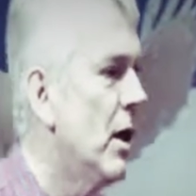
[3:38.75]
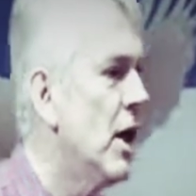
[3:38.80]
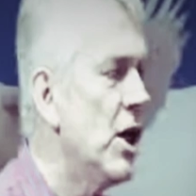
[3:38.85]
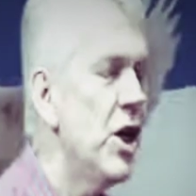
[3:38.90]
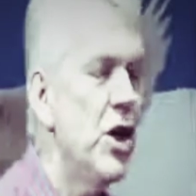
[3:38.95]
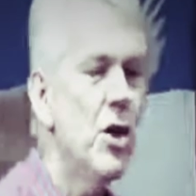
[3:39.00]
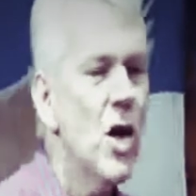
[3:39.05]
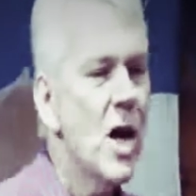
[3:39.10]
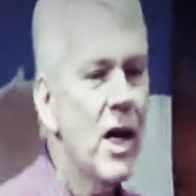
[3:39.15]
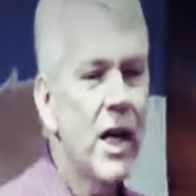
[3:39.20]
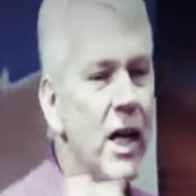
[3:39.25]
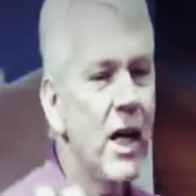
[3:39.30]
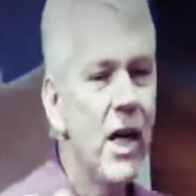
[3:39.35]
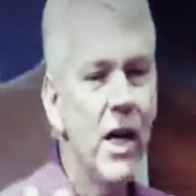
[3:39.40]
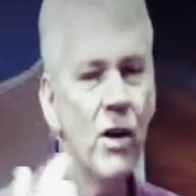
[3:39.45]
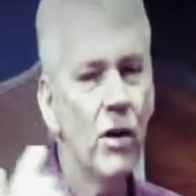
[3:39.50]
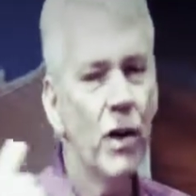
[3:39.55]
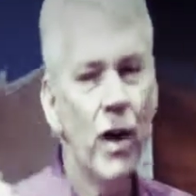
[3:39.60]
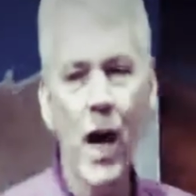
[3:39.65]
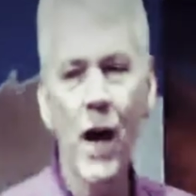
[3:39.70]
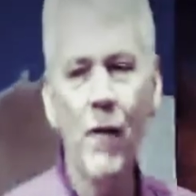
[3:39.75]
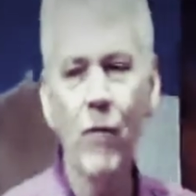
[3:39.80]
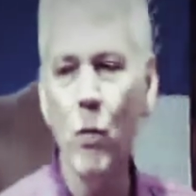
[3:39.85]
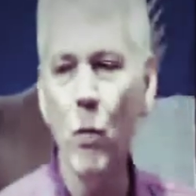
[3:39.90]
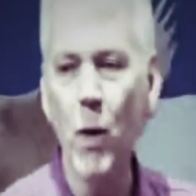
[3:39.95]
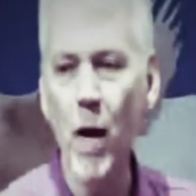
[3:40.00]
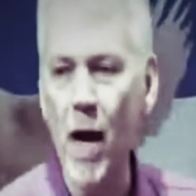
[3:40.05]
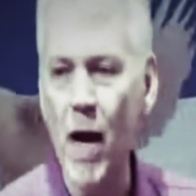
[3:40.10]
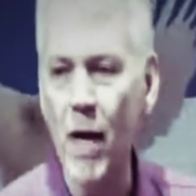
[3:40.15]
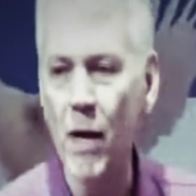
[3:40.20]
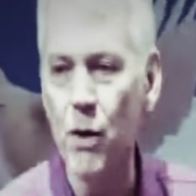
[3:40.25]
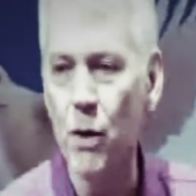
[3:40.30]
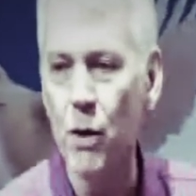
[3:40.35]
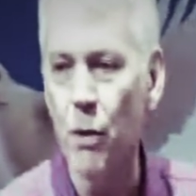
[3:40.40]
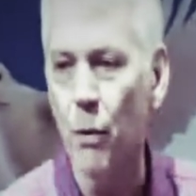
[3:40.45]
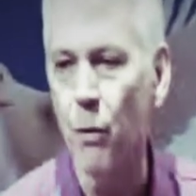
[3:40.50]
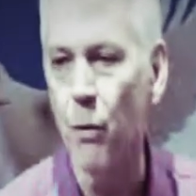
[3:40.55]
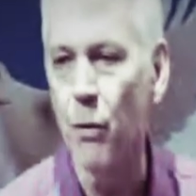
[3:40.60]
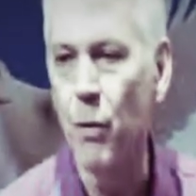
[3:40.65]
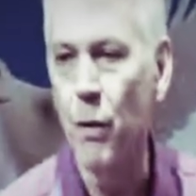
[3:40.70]
You're not going to hear God the way I
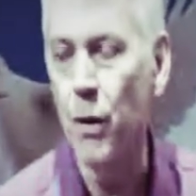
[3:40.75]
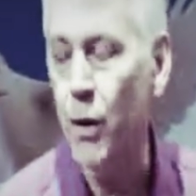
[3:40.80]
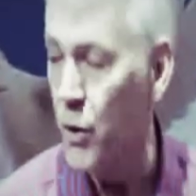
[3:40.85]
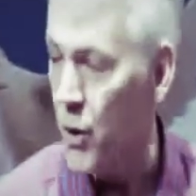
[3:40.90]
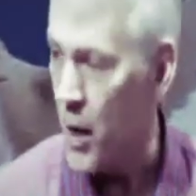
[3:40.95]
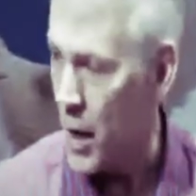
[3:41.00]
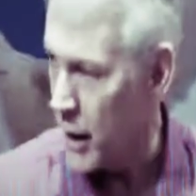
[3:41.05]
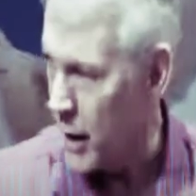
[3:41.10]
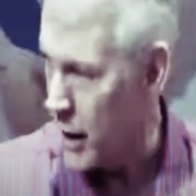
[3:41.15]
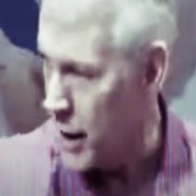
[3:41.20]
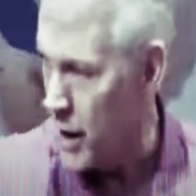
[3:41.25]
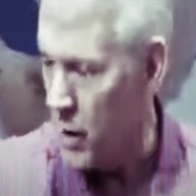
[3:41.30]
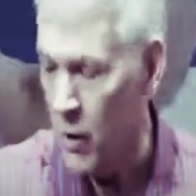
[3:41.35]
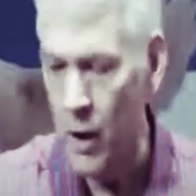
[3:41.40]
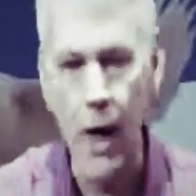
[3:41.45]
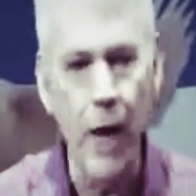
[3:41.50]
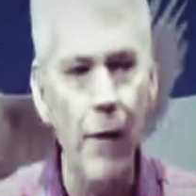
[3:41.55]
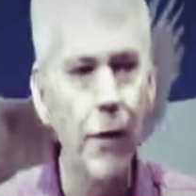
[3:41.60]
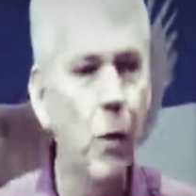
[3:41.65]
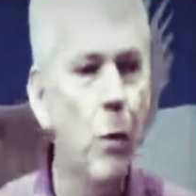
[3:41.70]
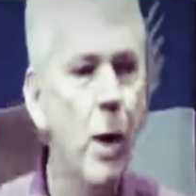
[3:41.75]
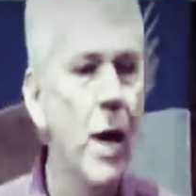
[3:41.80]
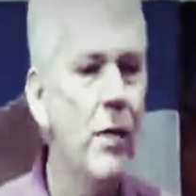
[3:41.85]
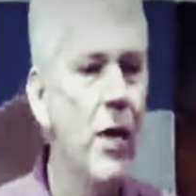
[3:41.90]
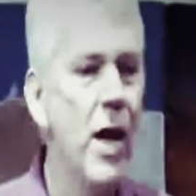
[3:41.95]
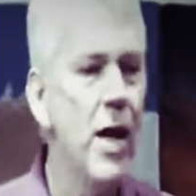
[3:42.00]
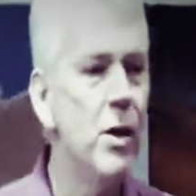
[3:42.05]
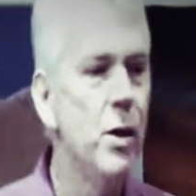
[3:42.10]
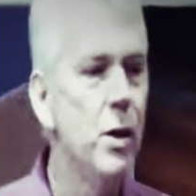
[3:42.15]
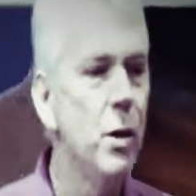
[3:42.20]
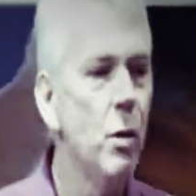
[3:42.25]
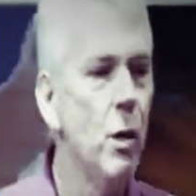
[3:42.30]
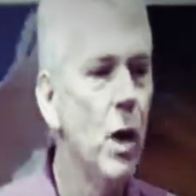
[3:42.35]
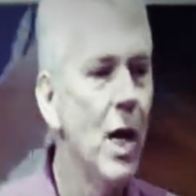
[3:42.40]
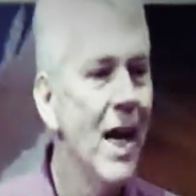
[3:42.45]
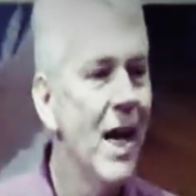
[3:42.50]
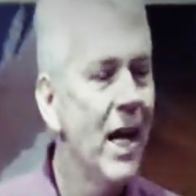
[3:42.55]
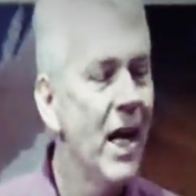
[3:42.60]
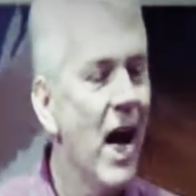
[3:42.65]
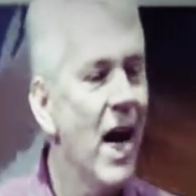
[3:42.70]
do. You're not going to hear God the way they do.
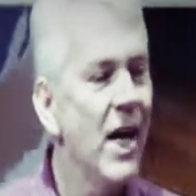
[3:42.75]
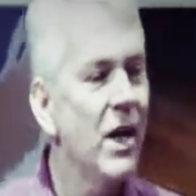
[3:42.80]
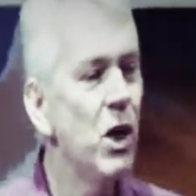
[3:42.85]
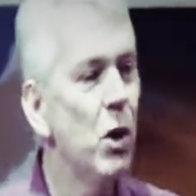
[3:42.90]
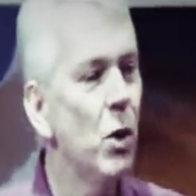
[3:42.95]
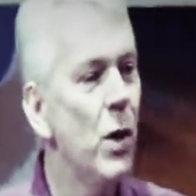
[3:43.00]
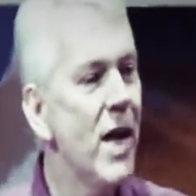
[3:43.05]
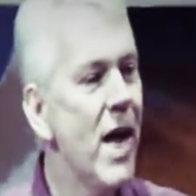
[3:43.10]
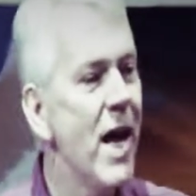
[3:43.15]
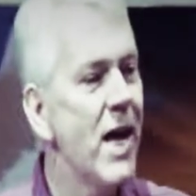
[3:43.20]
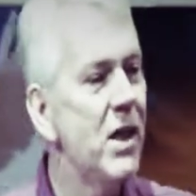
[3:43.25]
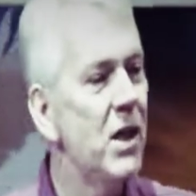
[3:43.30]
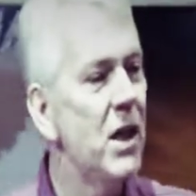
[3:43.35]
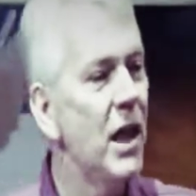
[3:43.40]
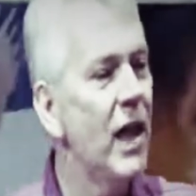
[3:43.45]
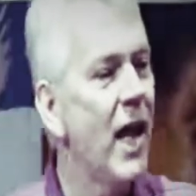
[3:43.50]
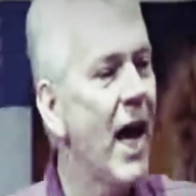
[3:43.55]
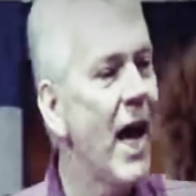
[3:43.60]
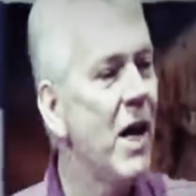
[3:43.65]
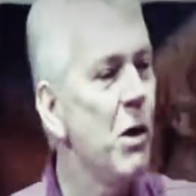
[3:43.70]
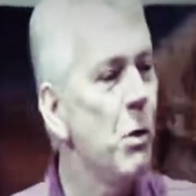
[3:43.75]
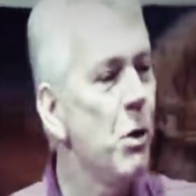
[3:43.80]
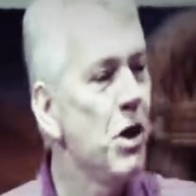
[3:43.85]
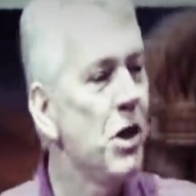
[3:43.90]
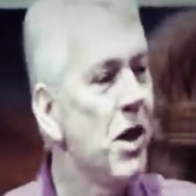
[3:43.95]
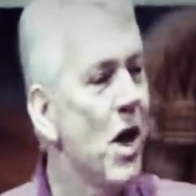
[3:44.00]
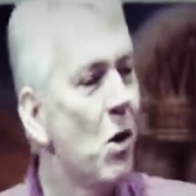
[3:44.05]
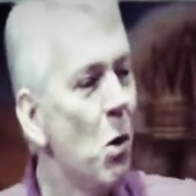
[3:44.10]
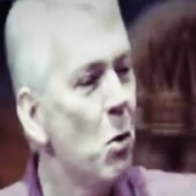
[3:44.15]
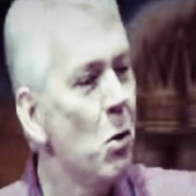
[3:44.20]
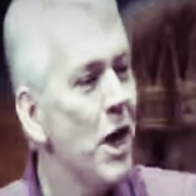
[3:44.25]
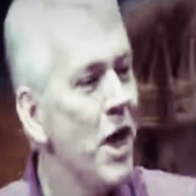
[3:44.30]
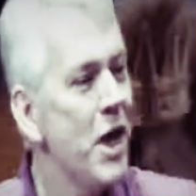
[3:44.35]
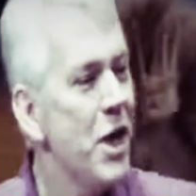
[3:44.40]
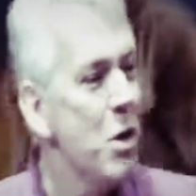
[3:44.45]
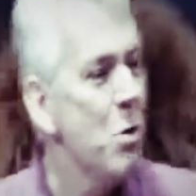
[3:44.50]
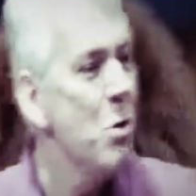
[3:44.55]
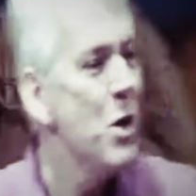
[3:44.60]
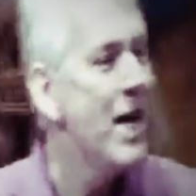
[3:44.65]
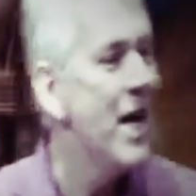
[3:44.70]
God creates a language that only
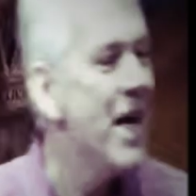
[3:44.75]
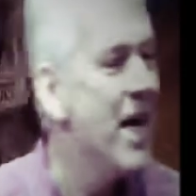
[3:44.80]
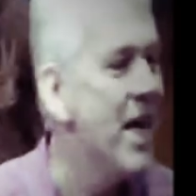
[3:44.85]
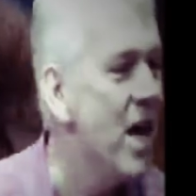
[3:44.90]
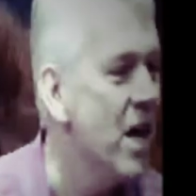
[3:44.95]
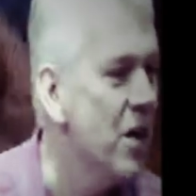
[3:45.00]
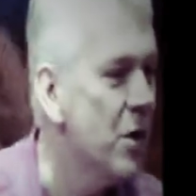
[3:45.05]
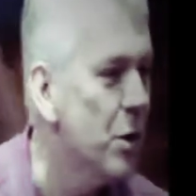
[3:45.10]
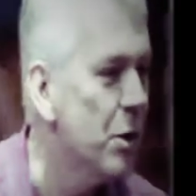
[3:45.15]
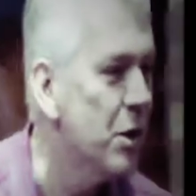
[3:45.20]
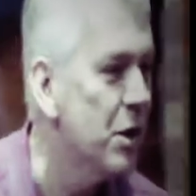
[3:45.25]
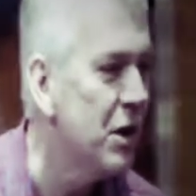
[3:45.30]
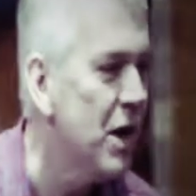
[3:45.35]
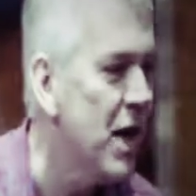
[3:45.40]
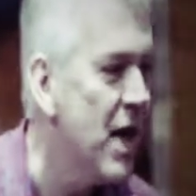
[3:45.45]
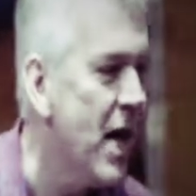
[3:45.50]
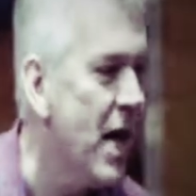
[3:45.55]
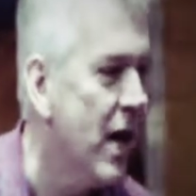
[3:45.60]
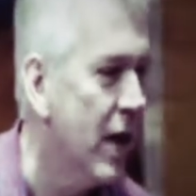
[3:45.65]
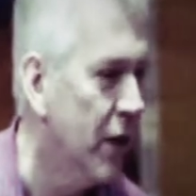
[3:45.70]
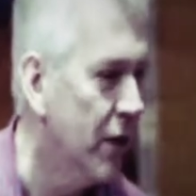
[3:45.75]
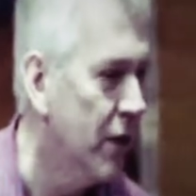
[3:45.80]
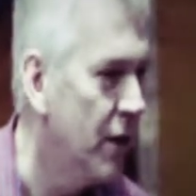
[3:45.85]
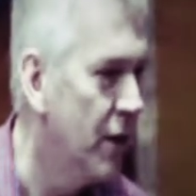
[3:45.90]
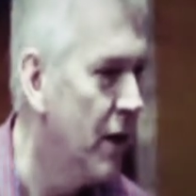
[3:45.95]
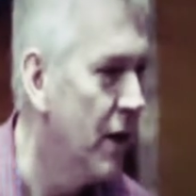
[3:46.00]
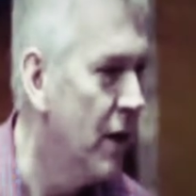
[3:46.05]
you and he understand.